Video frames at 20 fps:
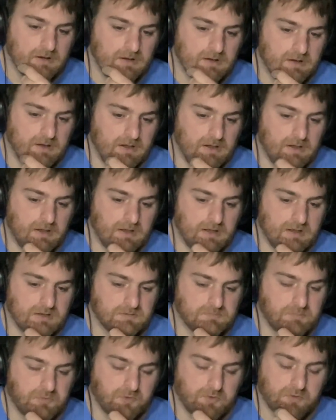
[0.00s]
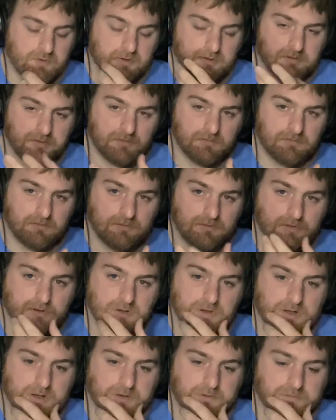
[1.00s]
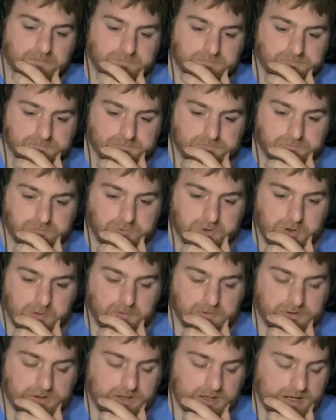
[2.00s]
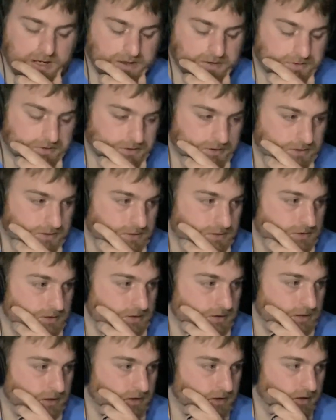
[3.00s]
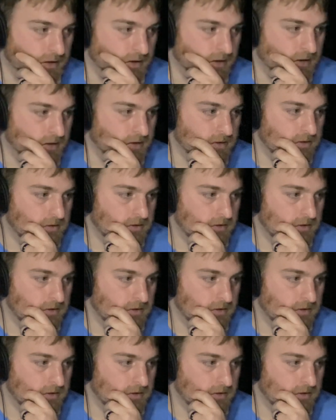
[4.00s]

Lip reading: And I was born, Roman Catholic, and